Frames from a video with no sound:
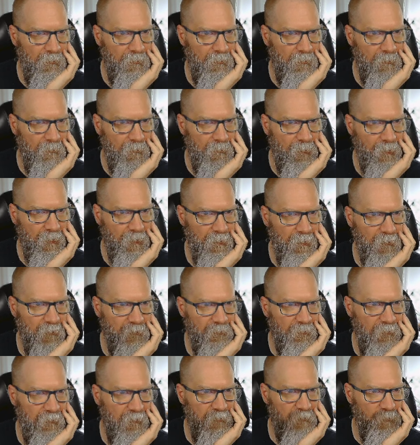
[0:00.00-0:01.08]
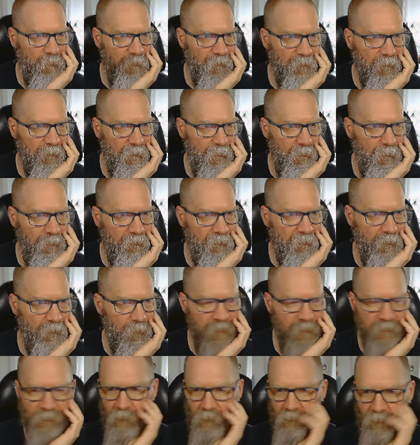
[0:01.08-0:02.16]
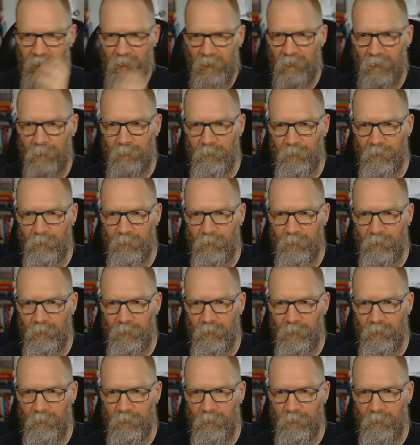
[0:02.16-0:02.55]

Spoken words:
right? Because this returns the resource name.